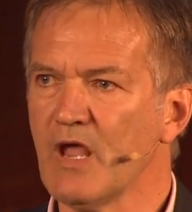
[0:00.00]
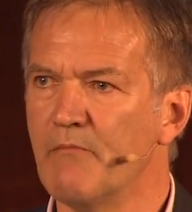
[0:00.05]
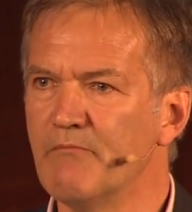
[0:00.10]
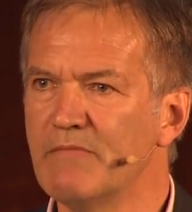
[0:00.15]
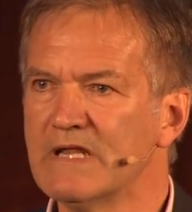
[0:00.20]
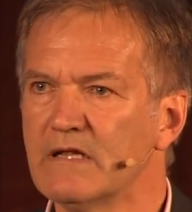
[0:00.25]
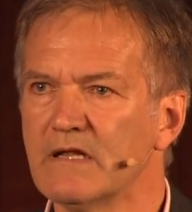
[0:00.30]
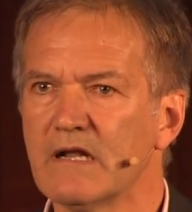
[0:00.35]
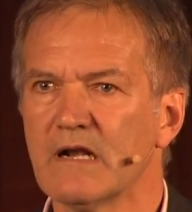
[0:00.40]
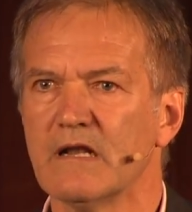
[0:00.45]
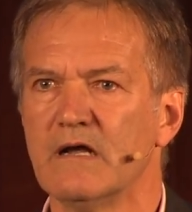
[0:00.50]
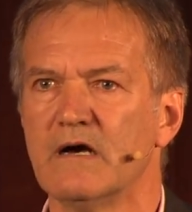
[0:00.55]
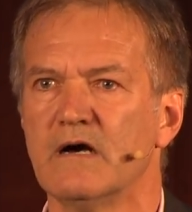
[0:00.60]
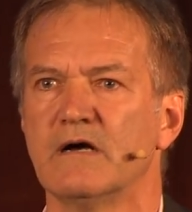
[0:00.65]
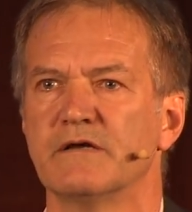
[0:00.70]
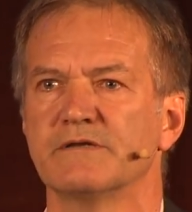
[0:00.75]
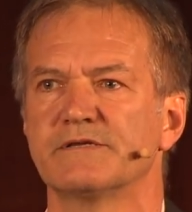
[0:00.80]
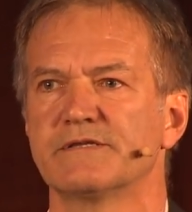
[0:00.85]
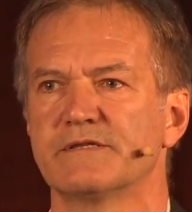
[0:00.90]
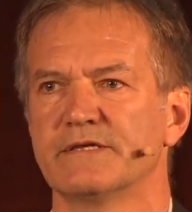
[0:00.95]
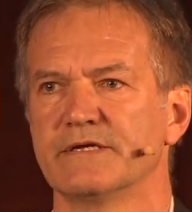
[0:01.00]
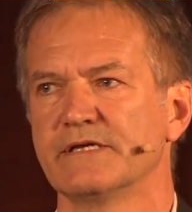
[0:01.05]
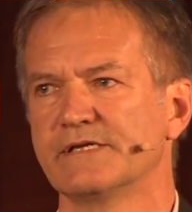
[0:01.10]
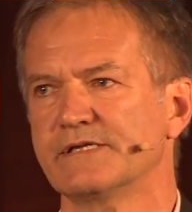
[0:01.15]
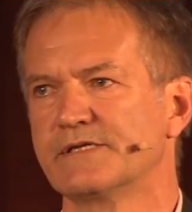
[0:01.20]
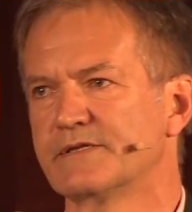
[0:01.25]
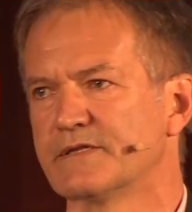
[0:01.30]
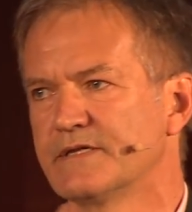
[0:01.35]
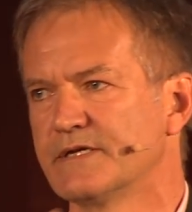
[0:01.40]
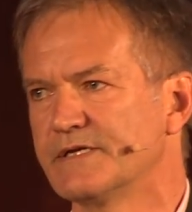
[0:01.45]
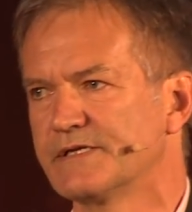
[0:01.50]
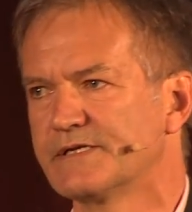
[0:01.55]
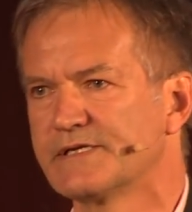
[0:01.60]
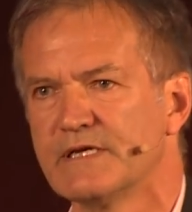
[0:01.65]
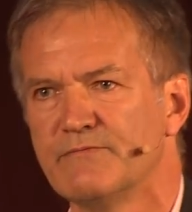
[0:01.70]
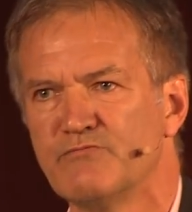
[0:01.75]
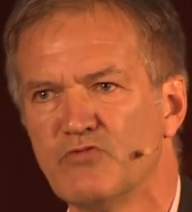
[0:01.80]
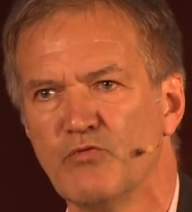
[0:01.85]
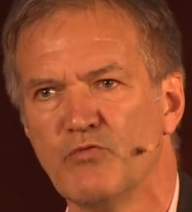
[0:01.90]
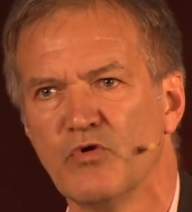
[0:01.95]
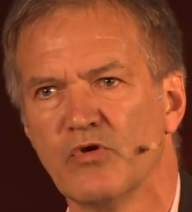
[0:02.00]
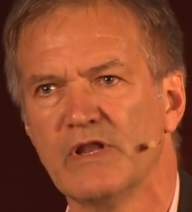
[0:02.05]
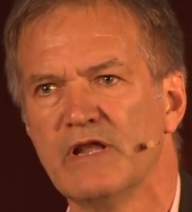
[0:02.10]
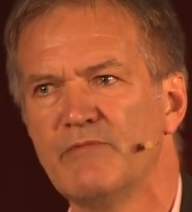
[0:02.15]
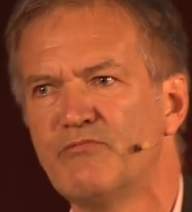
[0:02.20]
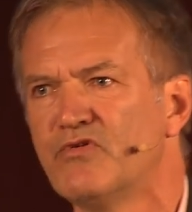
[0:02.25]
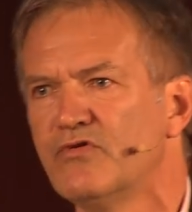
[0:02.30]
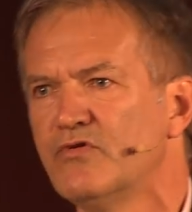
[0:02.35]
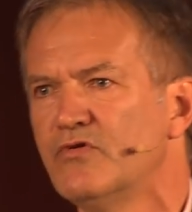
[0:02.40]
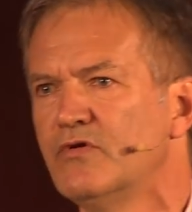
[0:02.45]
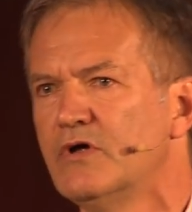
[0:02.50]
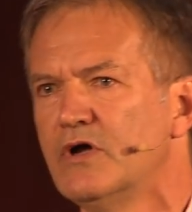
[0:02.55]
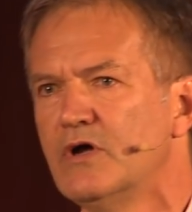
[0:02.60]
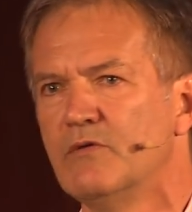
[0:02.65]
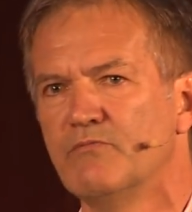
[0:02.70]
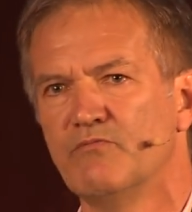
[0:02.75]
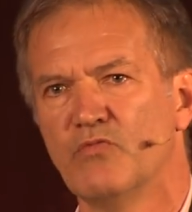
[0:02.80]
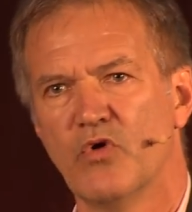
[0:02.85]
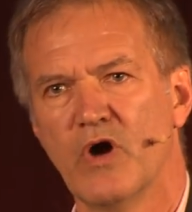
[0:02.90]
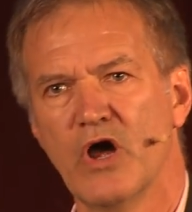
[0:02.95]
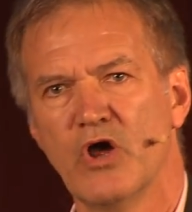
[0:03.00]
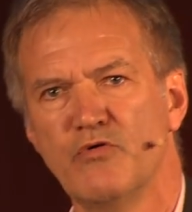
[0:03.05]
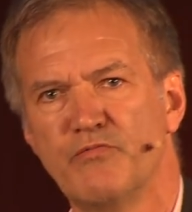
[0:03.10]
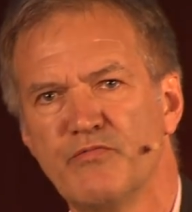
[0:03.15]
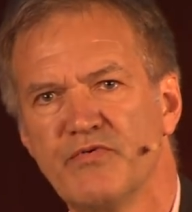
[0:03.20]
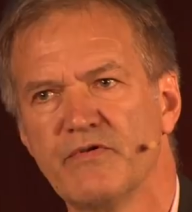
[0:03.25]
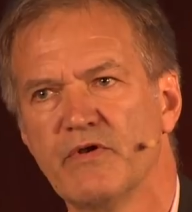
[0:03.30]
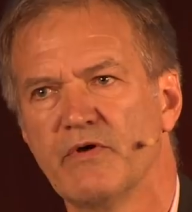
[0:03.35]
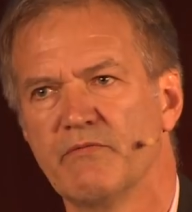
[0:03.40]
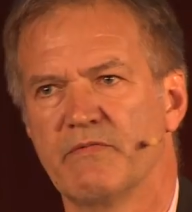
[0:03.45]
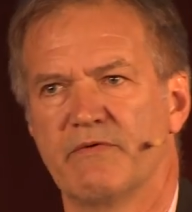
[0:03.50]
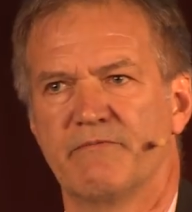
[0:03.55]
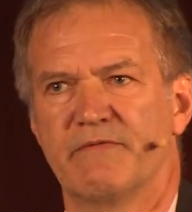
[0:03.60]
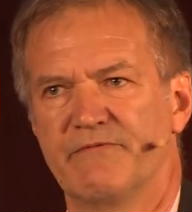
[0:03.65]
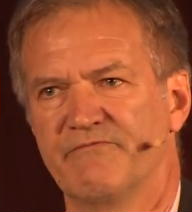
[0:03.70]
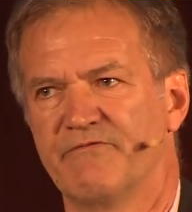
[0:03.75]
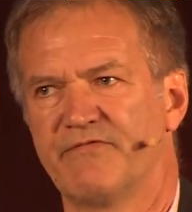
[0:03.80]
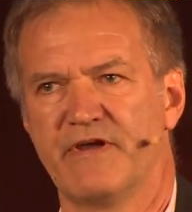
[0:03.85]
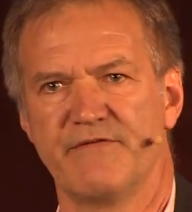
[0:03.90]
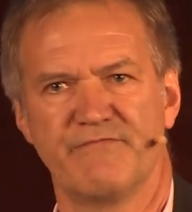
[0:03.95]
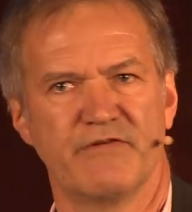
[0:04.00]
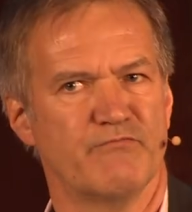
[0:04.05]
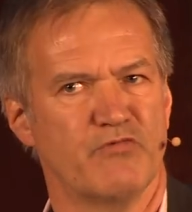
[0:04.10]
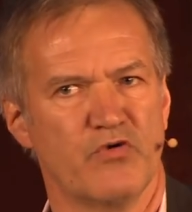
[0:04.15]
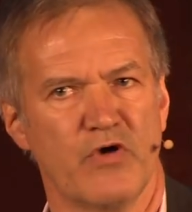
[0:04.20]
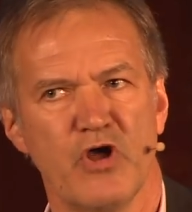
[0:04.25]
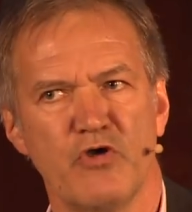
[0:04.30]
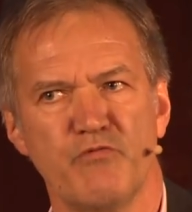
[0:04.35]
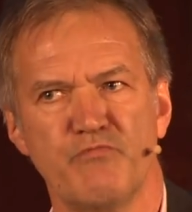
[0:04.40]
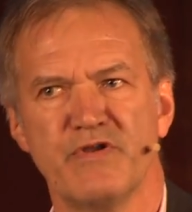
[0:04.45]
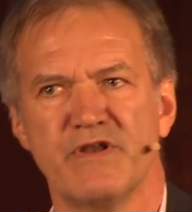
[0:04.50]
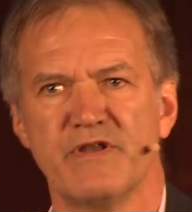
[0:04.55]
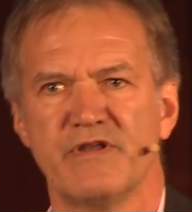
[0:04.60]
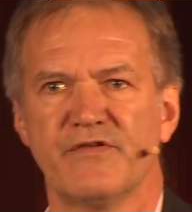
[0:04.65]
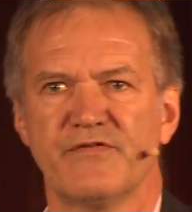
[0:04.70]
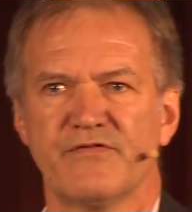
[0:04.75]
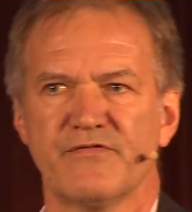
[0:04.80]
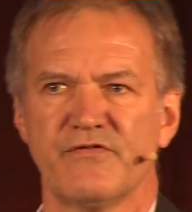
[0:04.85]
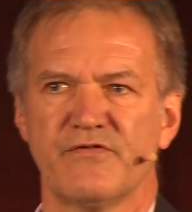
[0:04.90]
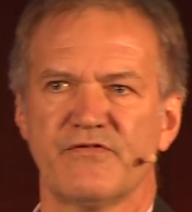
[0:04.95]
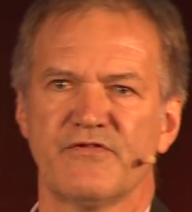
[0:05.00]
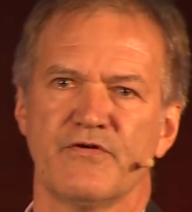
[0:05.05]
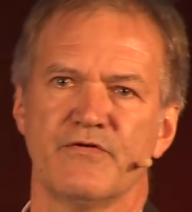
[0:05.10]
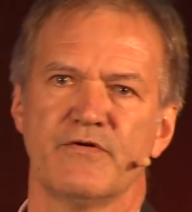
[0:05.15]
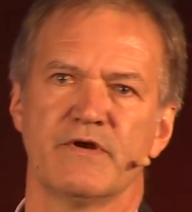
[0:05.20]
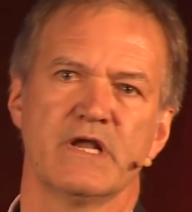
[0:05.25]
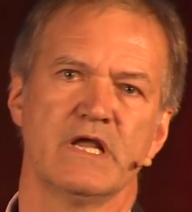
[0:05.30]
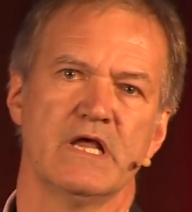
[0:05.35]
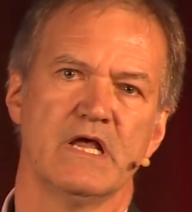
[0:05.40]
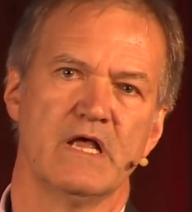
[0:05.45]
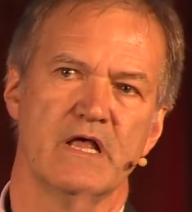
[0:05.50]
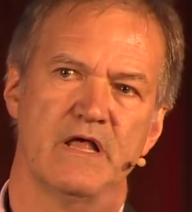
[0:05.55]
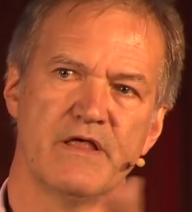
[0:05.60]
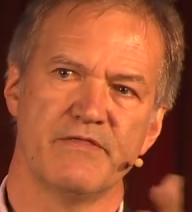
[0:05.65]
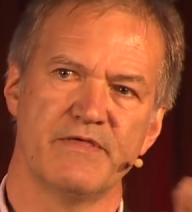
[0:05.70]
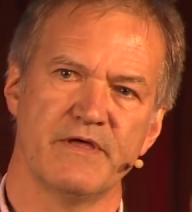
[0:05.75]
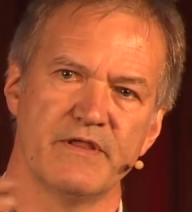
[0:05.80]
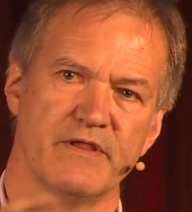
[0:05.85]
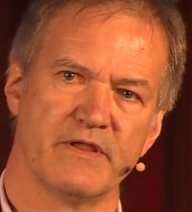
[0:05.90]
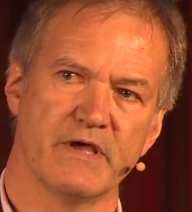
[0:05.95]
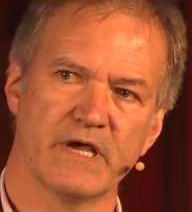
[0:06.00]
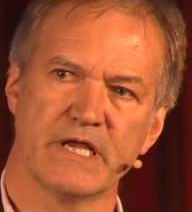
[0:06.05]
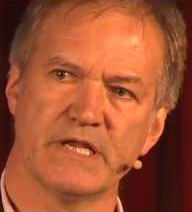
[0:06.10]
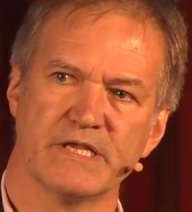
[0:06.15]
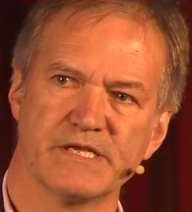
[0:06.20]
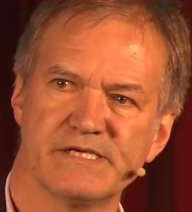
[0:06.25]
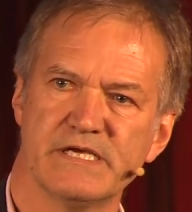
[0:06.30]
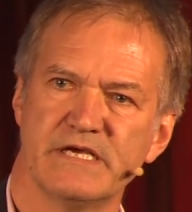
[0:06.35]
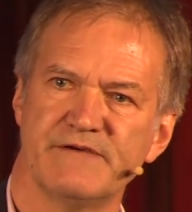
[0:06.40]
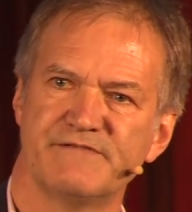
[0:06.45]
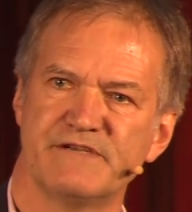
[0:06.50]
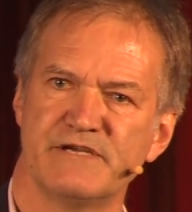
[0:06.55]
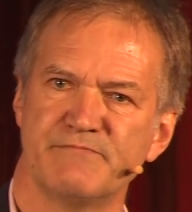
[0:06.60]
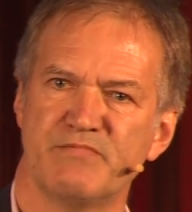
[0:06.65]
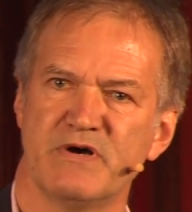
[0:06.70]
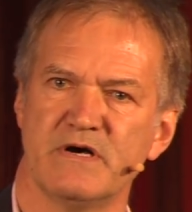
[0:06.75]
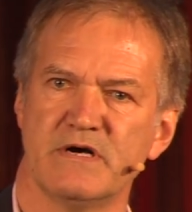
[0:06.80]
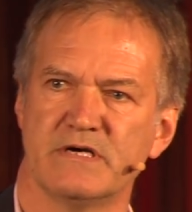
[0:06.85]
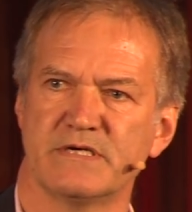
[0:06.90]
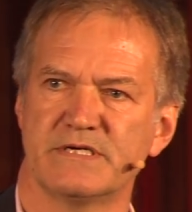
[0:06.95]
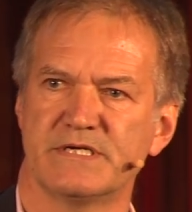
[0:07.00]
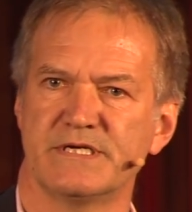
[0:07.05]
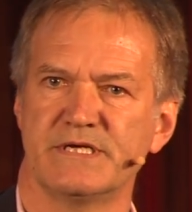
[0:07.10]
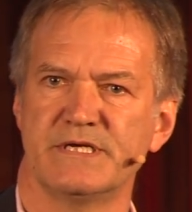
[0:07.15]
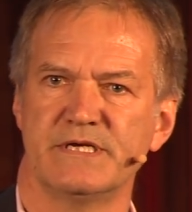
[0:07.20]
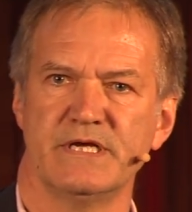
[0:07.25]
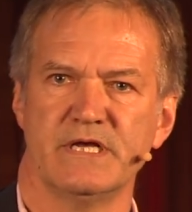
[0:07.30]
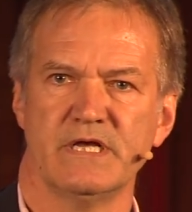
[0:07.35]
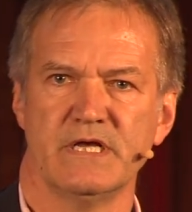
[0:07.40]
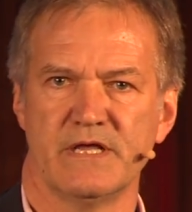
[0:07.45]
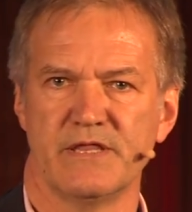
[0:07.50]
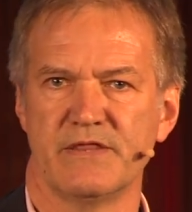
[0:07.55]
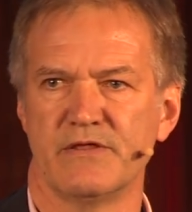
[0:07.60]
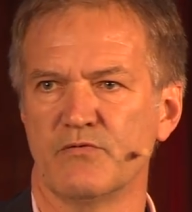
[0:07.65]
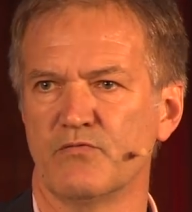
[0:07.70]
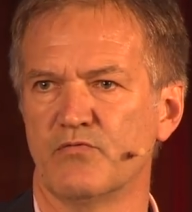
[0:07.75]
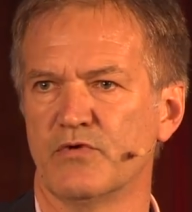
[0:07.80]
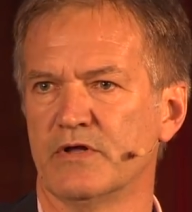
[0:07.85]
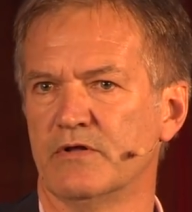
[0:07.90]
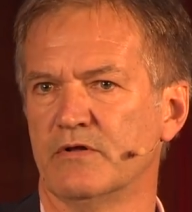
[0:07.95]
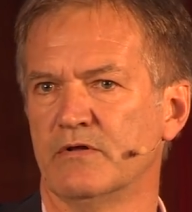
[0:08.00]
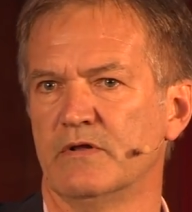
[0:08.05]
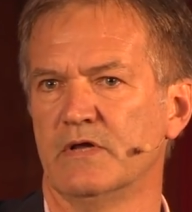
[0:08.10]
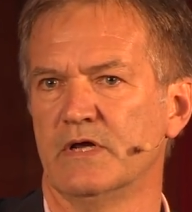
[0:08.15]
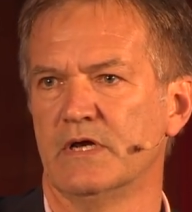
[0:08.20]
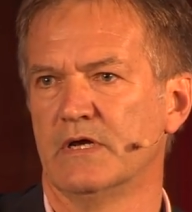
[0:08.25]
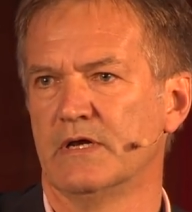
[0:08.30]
middle class that is somewhat more liberal, more open, in favour of more openness and so on, than the Conservative Party that will